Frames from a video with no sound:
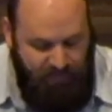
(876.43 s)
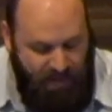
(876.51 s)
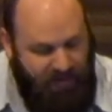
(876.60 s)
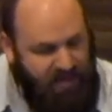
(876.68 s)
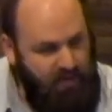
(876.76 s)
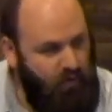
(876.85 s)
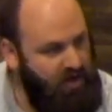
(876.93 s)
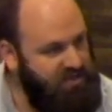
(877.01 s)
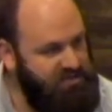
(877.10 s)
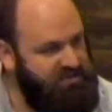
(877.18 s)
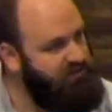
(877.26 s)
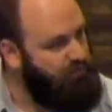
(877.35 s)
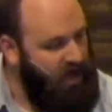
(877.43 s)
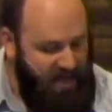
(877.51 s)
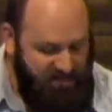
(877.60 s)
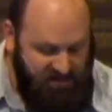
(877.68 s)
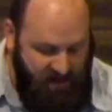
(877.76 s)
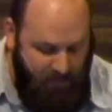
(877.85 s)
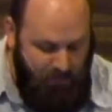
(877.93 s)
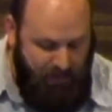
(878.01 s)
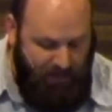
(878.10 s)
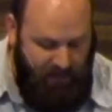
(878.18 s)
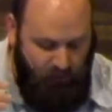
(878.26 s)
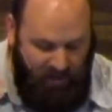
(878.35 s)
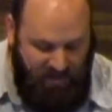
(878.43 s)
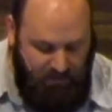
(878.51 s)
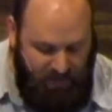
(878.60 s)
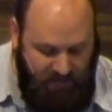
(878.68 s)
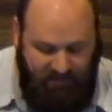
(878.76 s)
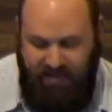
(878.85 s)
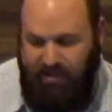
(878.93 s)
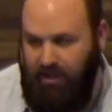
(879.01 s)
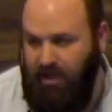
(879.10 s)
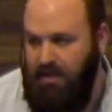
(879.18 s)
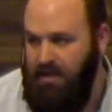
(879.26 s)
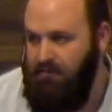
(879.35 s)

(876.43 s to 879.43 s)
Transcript: Maybe he wanted to just rise up. Maybe he wanted to be a leader.